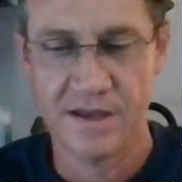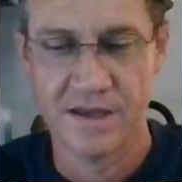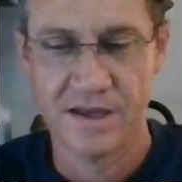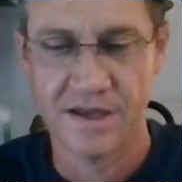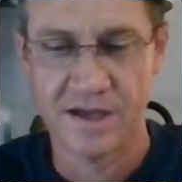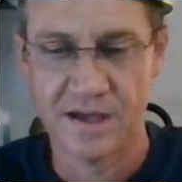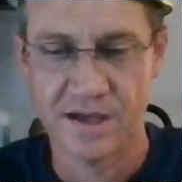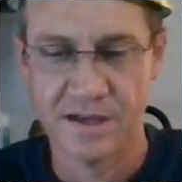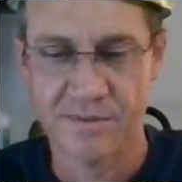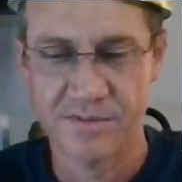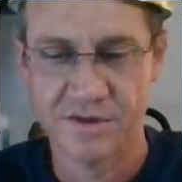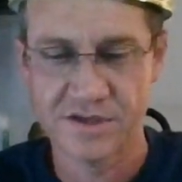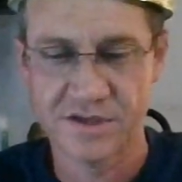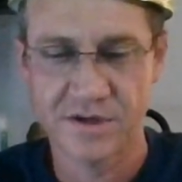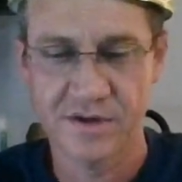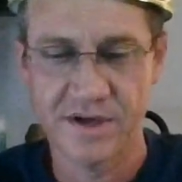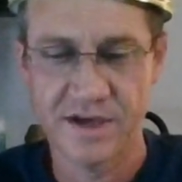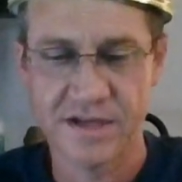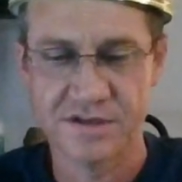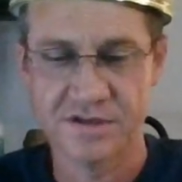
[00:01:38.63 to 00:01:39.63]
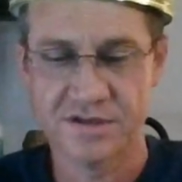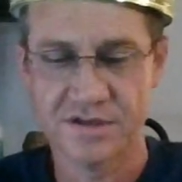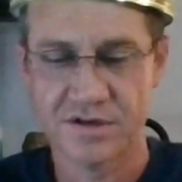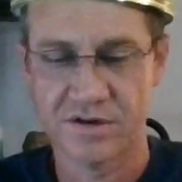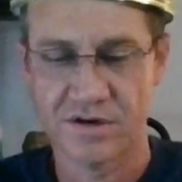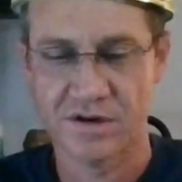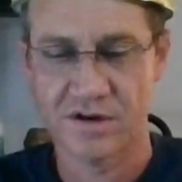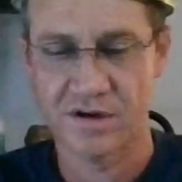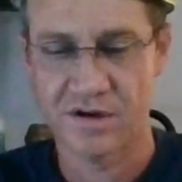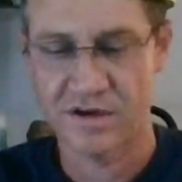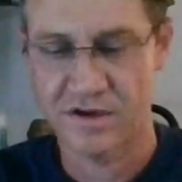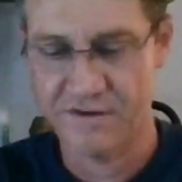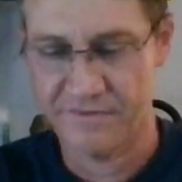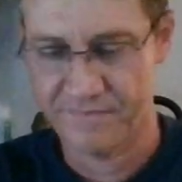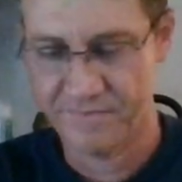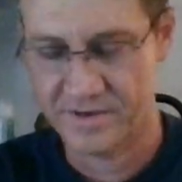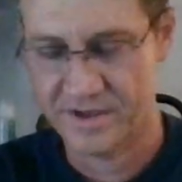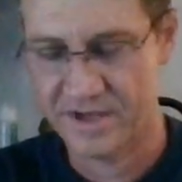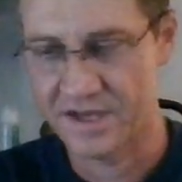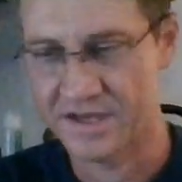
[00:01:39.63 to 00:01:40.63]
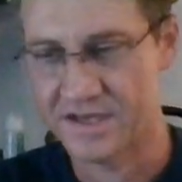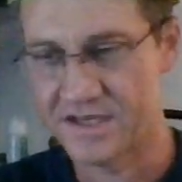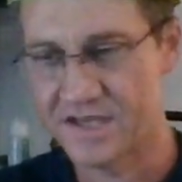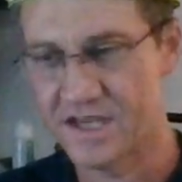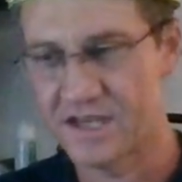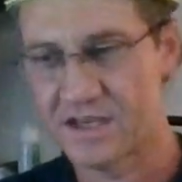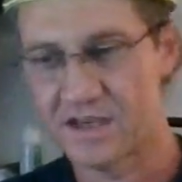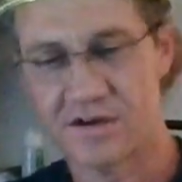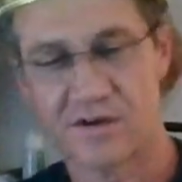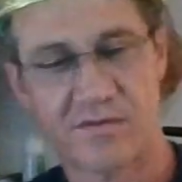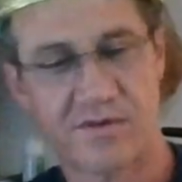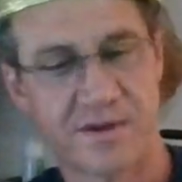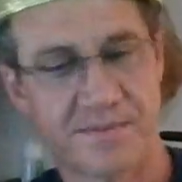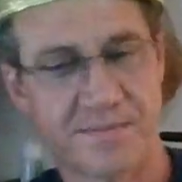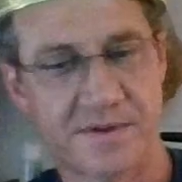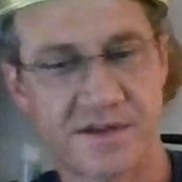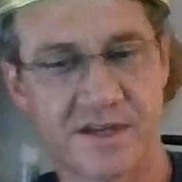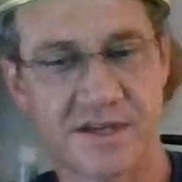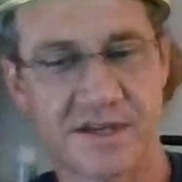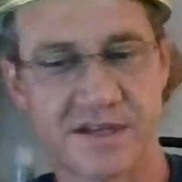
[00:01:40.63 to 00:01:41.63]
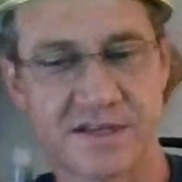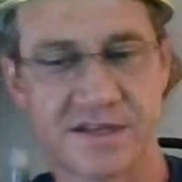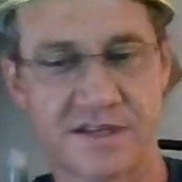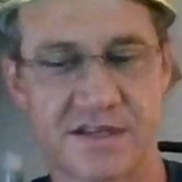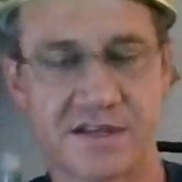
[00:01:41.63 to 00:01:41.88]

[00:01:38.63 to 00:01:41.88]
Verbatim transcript: Um, let's go ahead and start off by taking a rip of this,